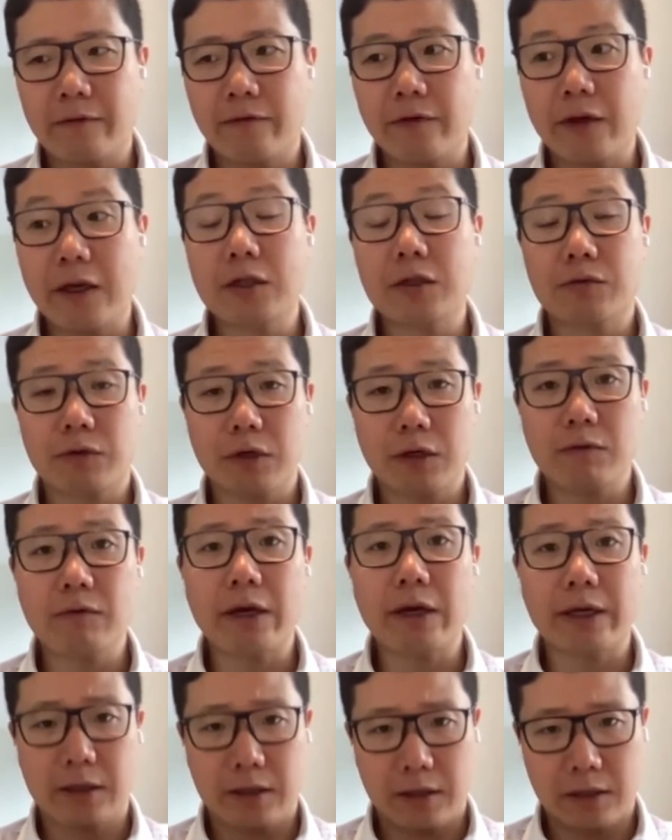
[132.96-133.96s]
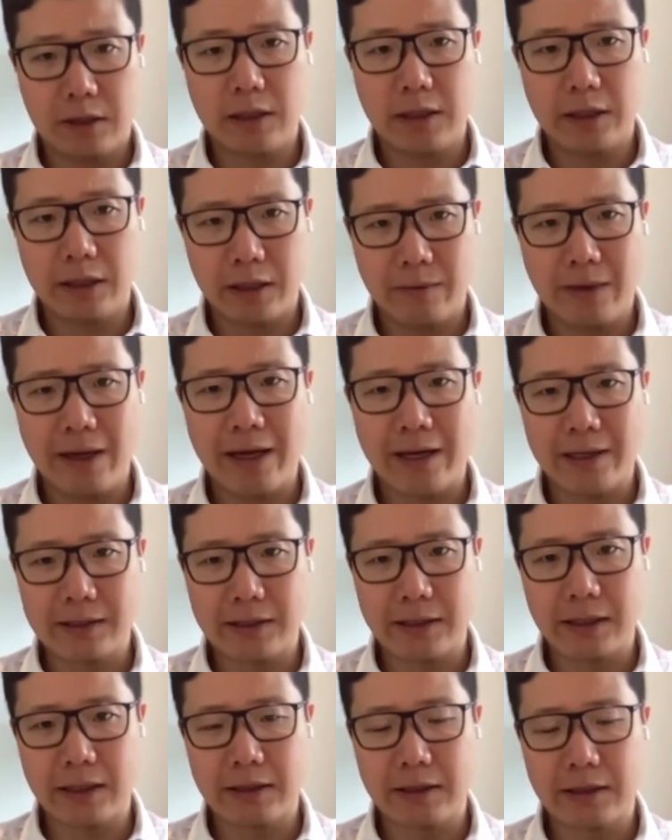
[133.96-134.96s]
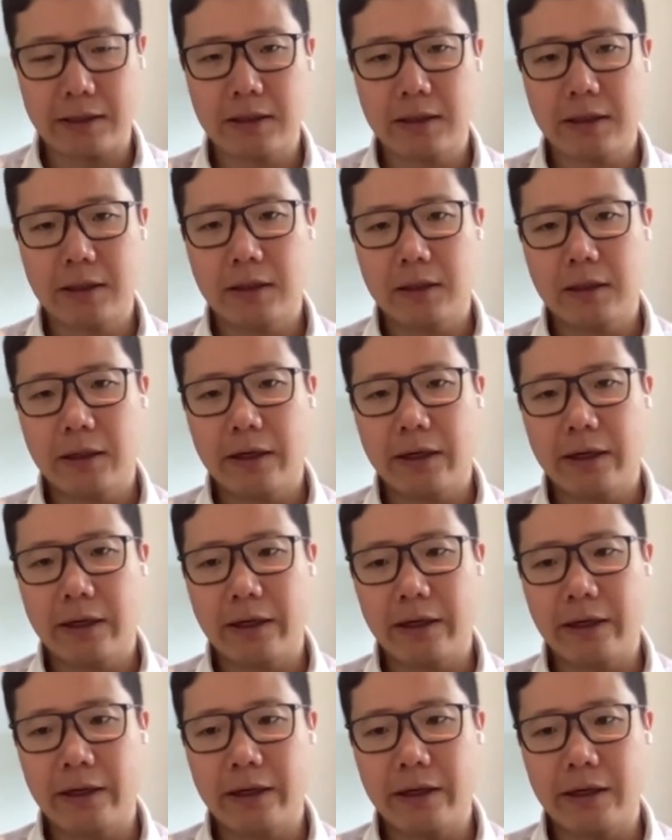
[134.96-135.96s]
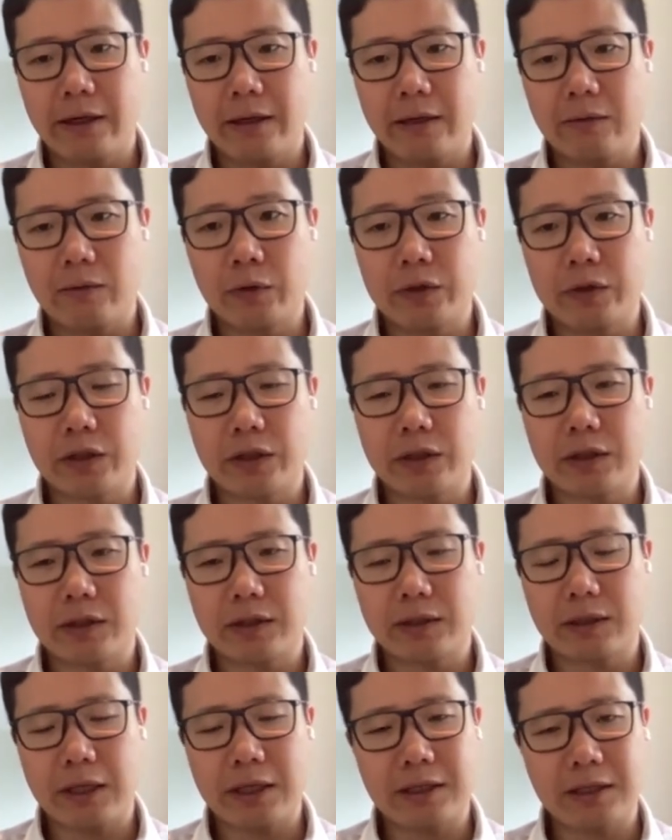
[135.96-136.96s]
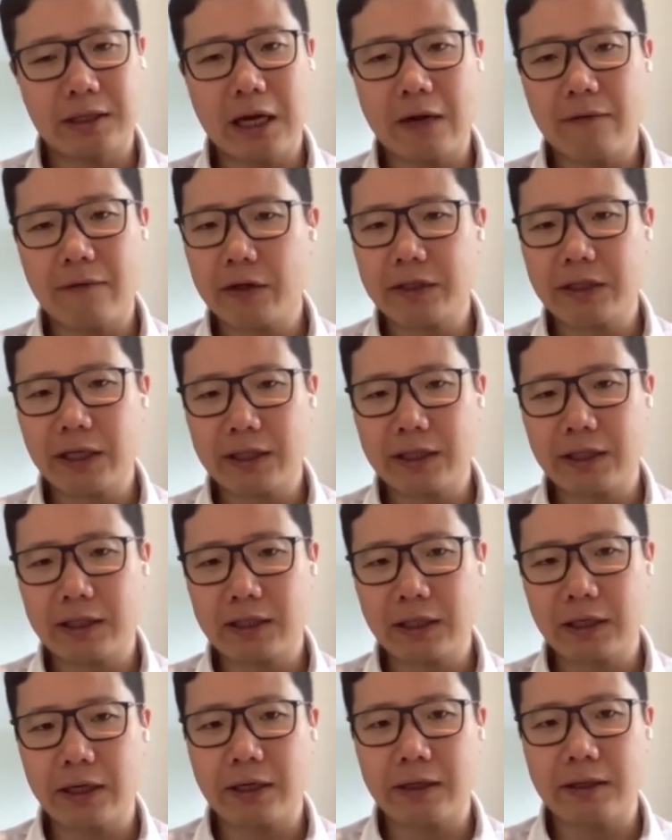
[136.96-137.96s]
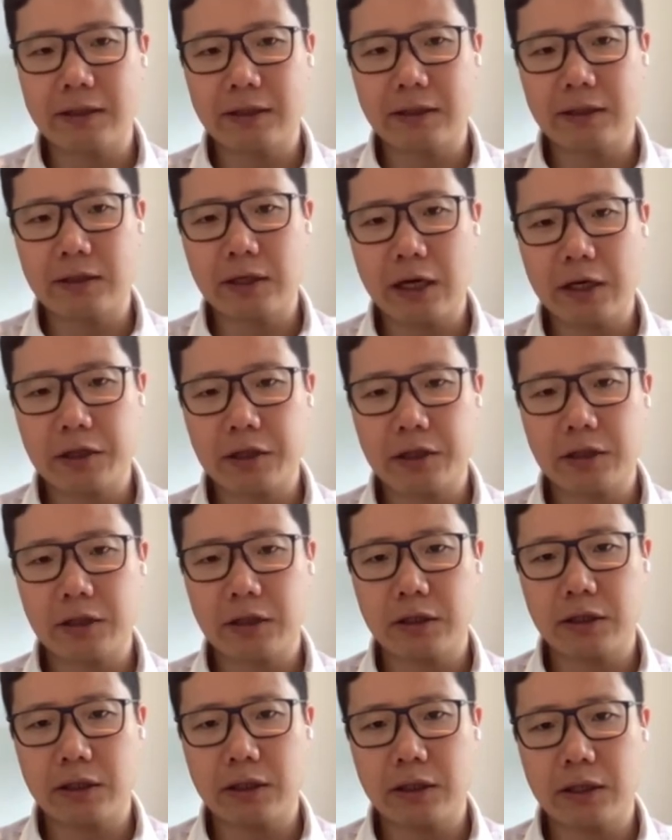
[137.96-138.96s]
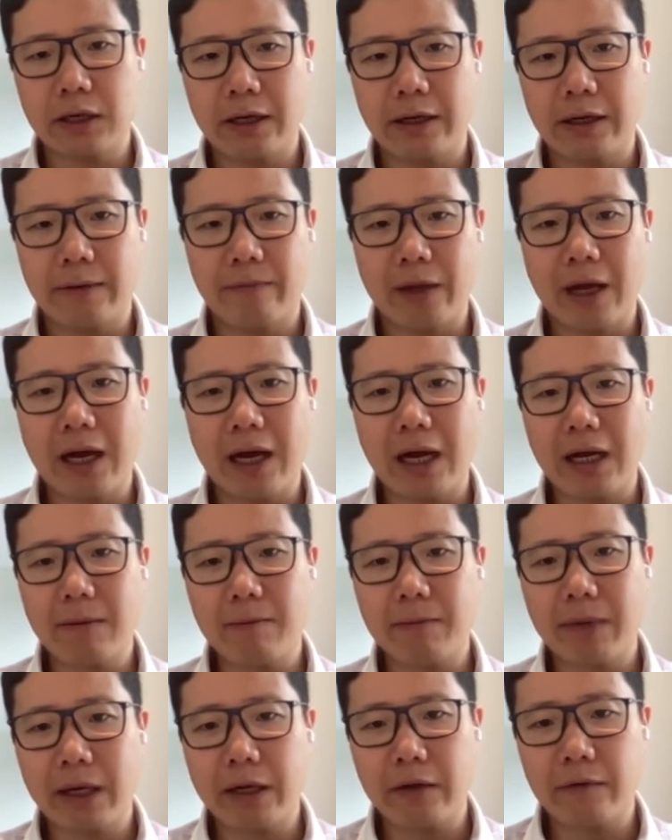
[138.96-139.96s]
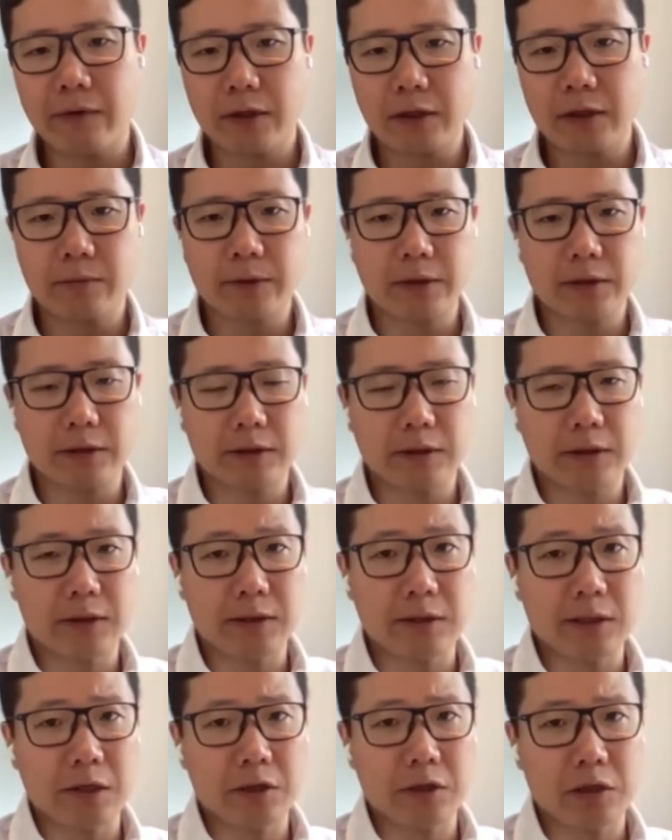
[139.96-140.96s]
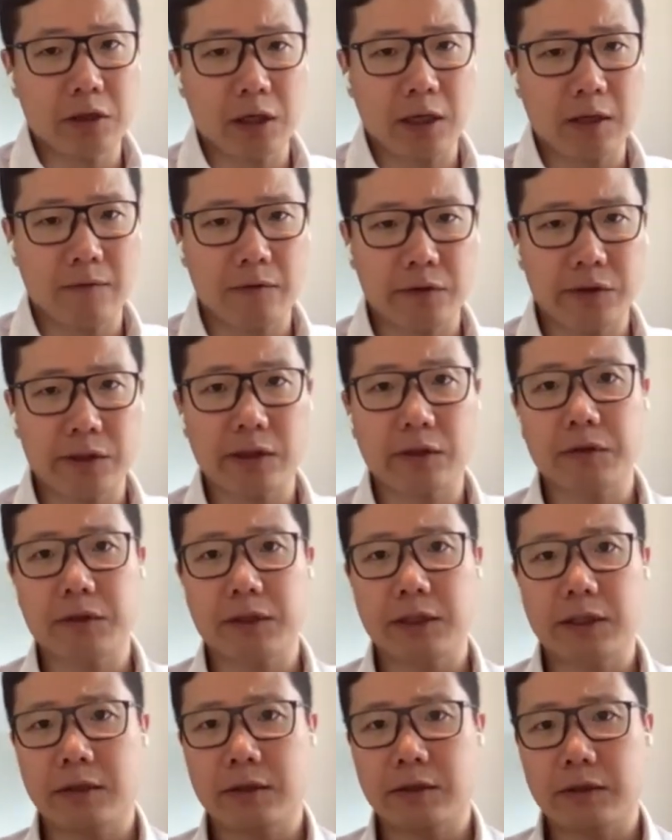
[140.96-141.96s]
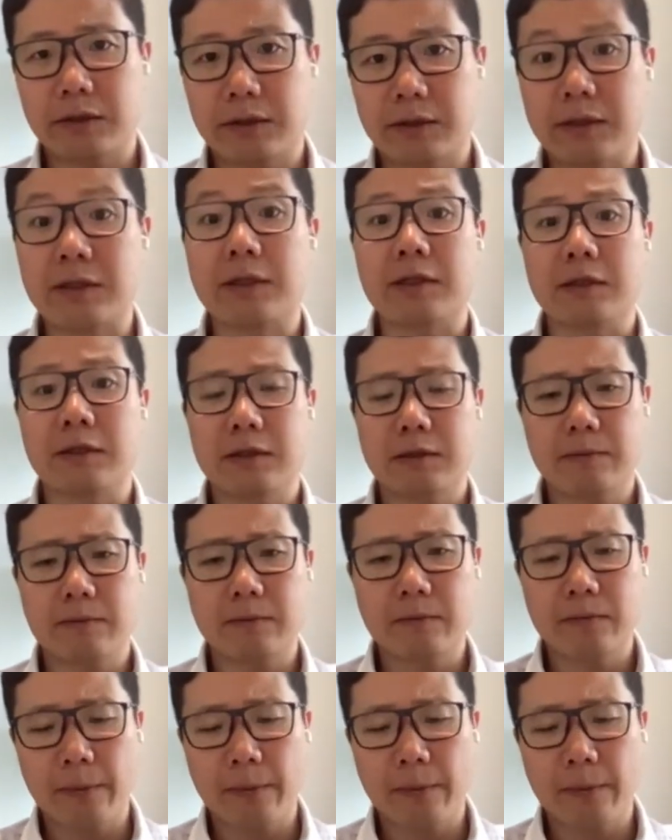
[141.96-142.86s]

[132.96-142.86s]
phase 3 ready asset, which it's not very sexy science. It's actually high bioavailability DHA for sickle cell disease.